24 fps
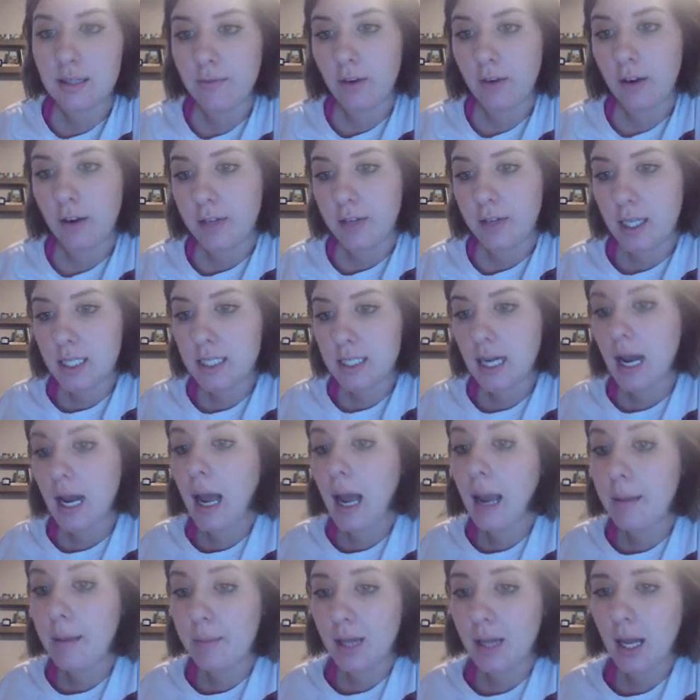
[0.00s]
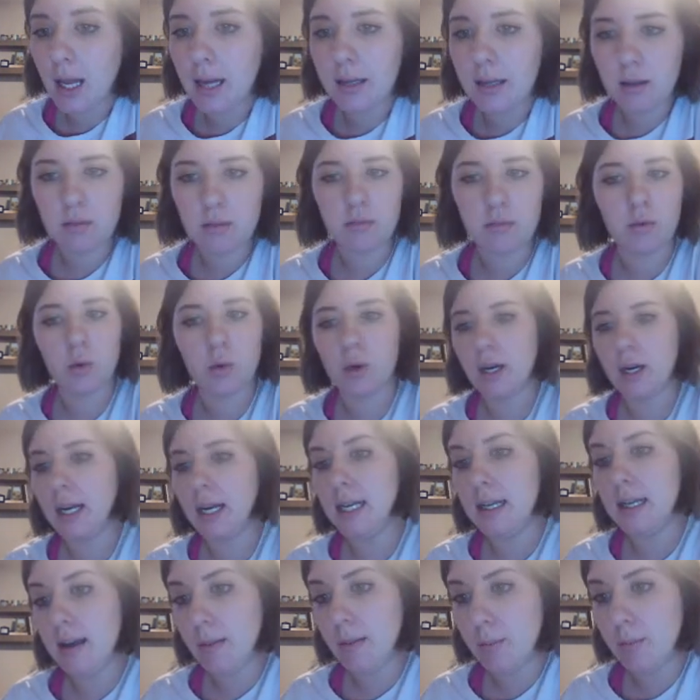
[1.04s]
of a timeline or a
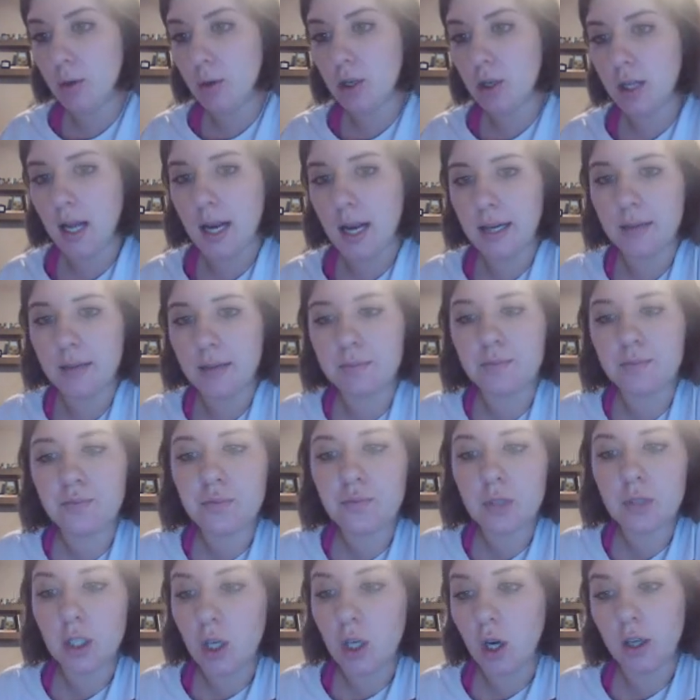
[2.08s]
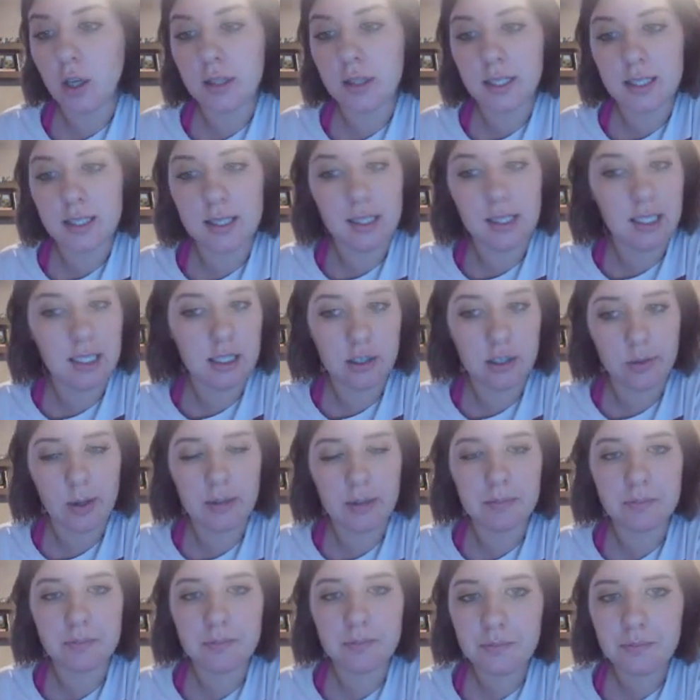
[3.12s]
number line. You can call it this either
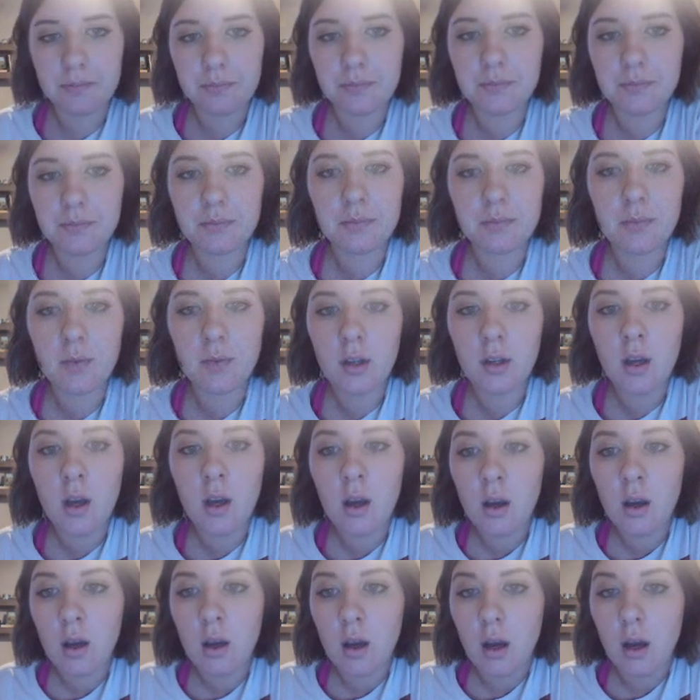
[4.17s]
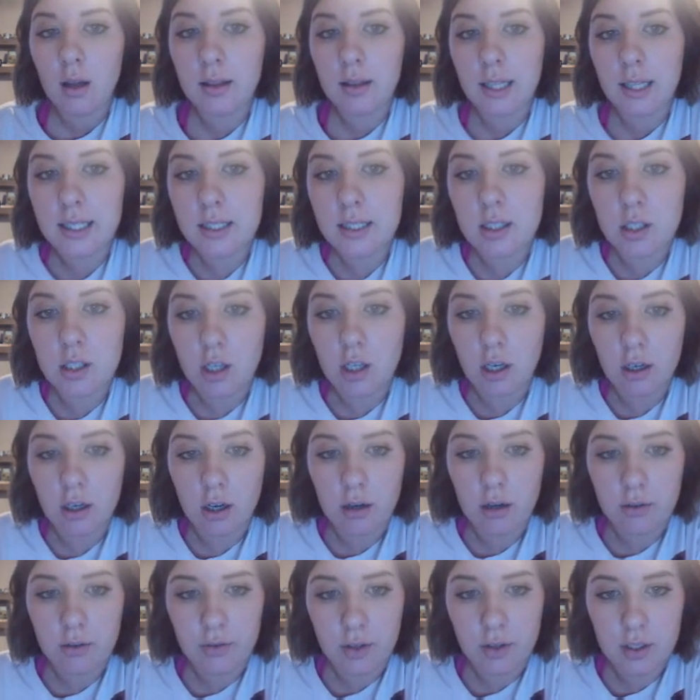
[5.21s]
one. Let's start
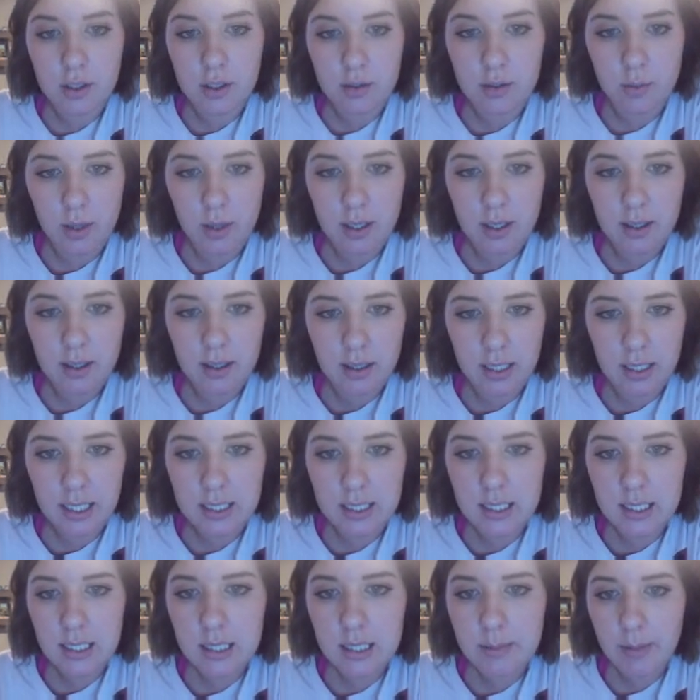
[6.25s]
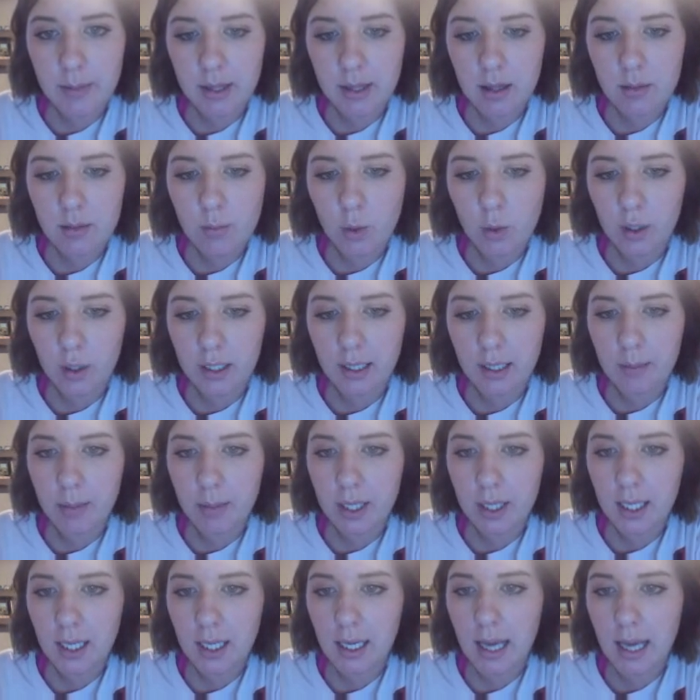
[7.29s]
our first one. Nancy spent the morning
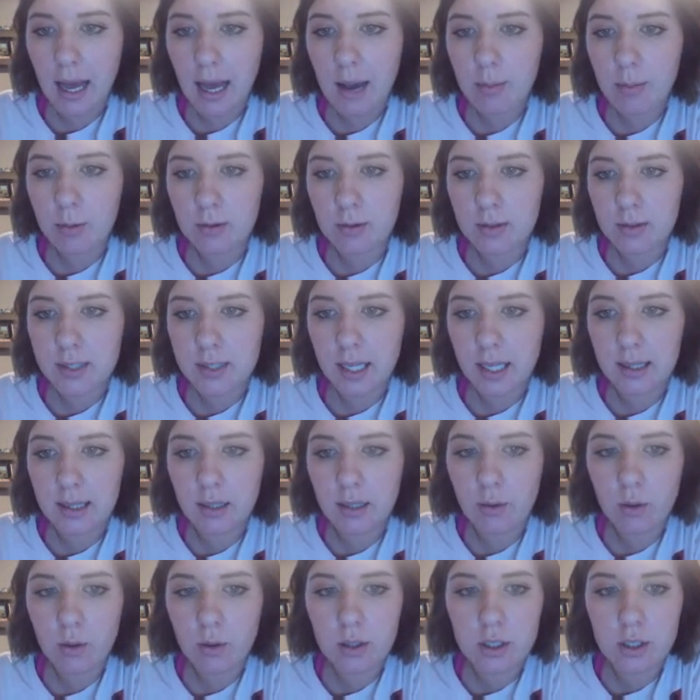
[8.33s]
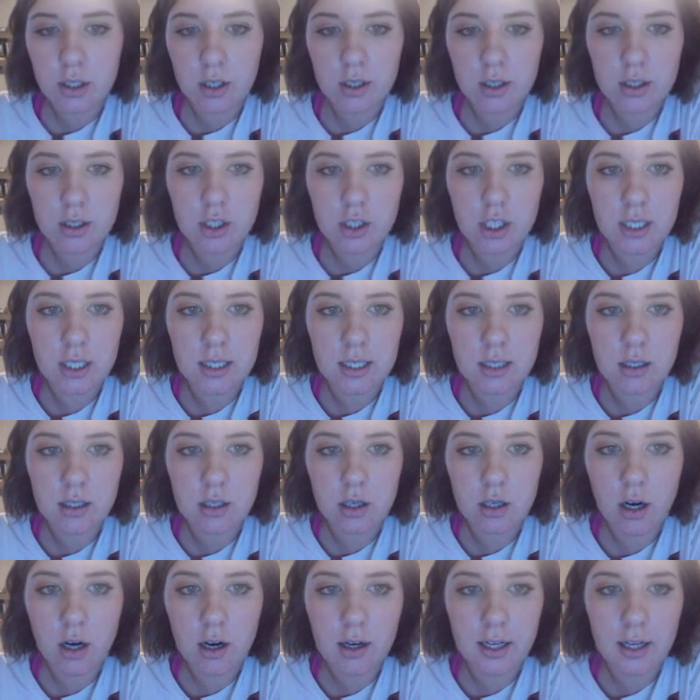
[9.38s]
picking apples at the orchard. She
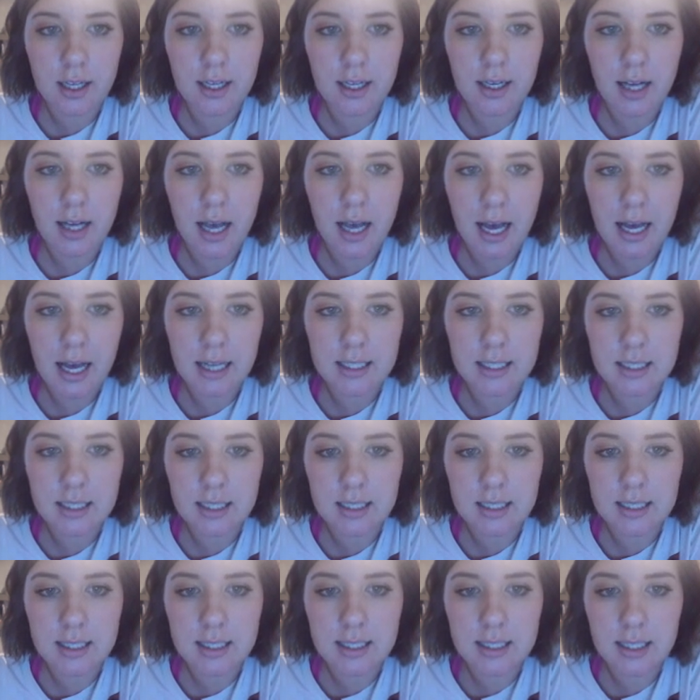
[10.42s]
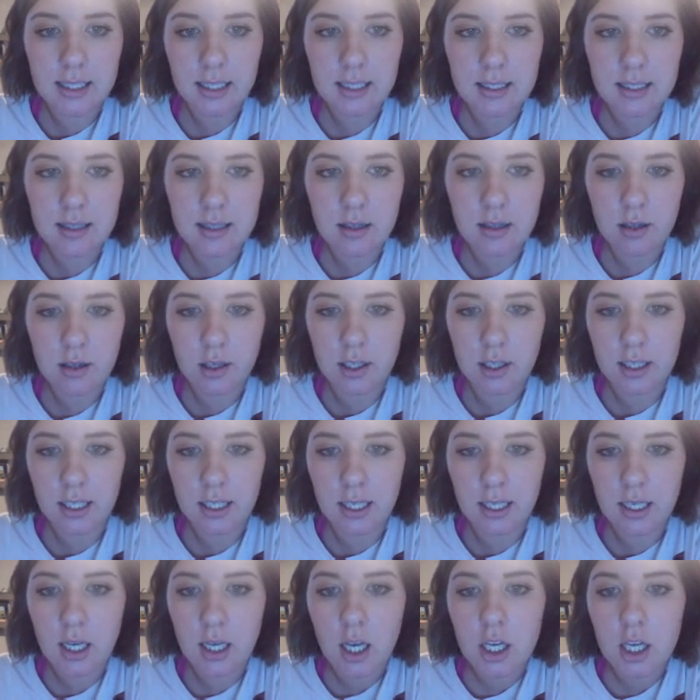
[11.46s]
started at
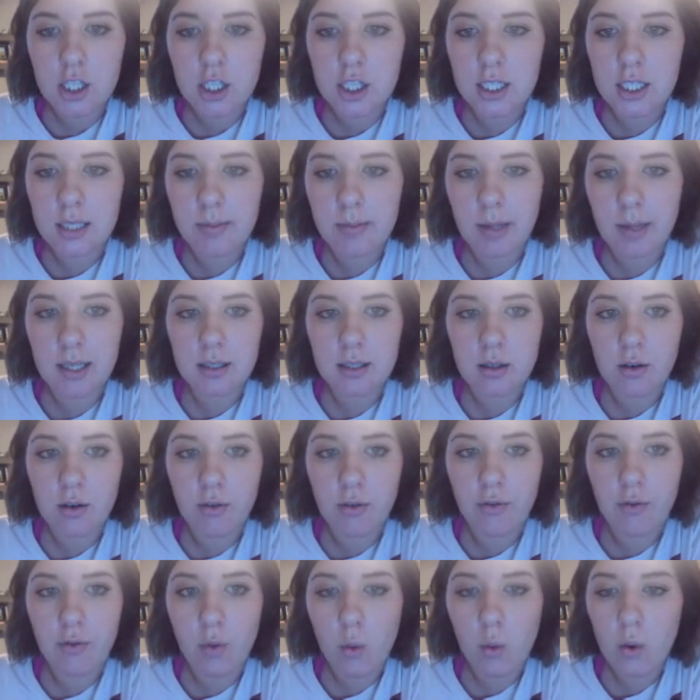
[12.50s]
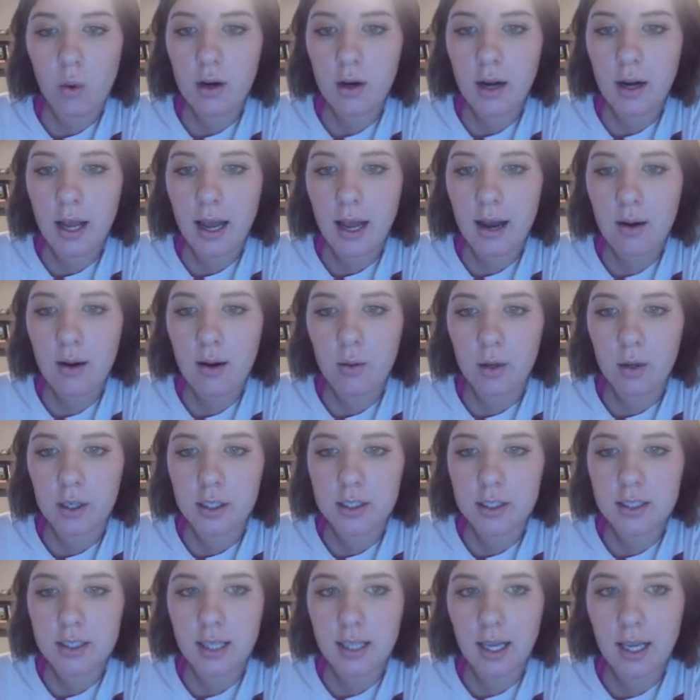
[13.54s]
6:30. She spent 4
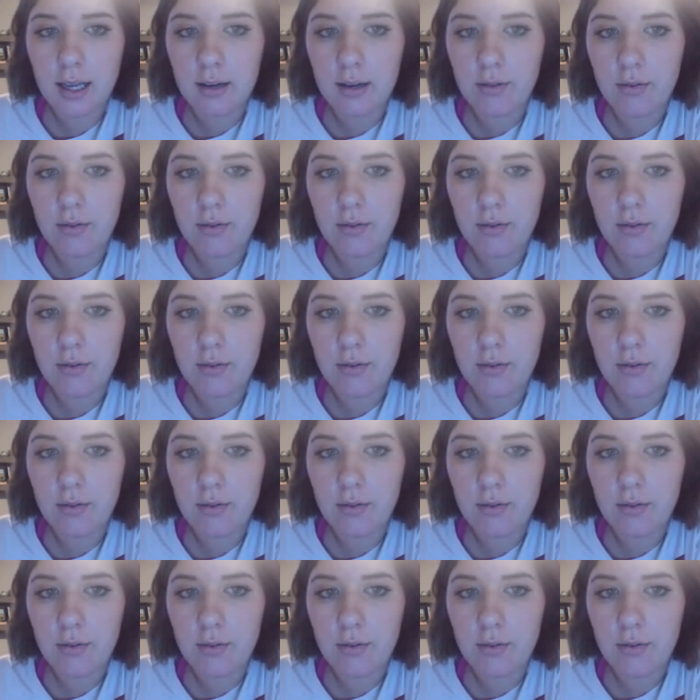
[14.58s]
hours and